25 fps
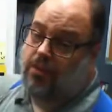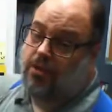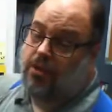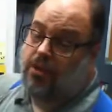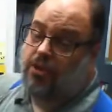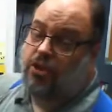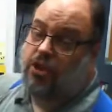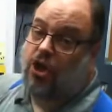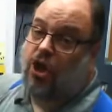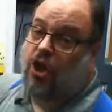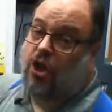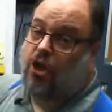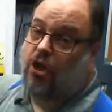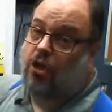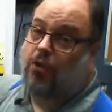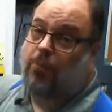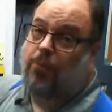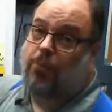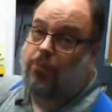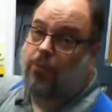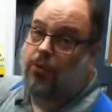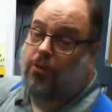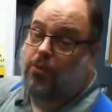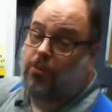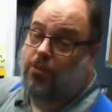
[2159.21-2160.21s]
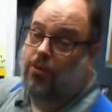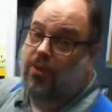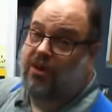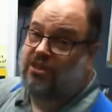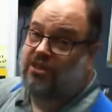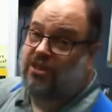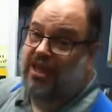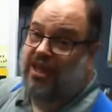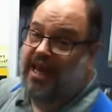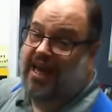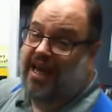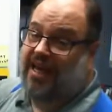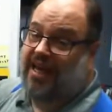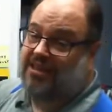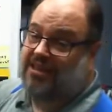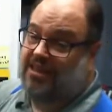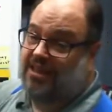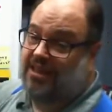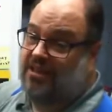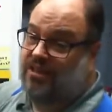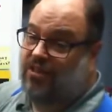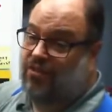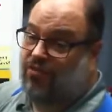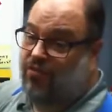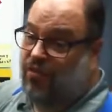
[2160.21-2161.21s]
Not all compressed gas
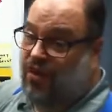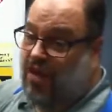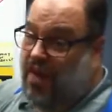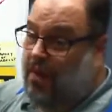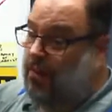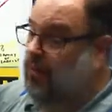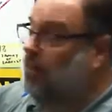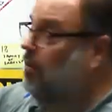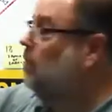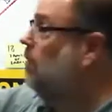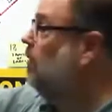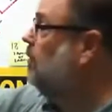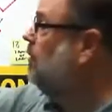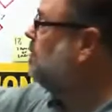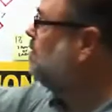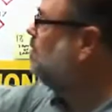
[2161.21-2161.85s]
is flammable.